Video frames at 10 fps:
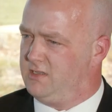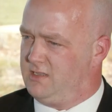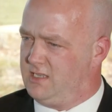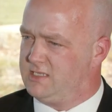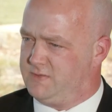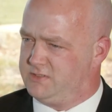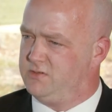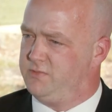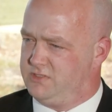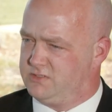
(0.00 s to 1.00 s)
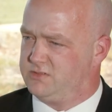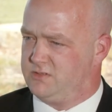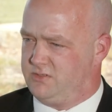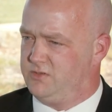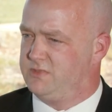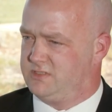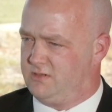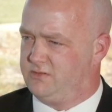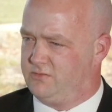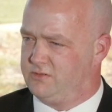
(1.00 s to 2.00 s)
aspect to it, but there's also a human
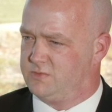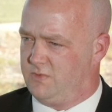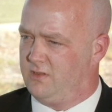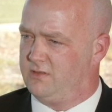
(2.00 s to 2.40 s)
side to it as well.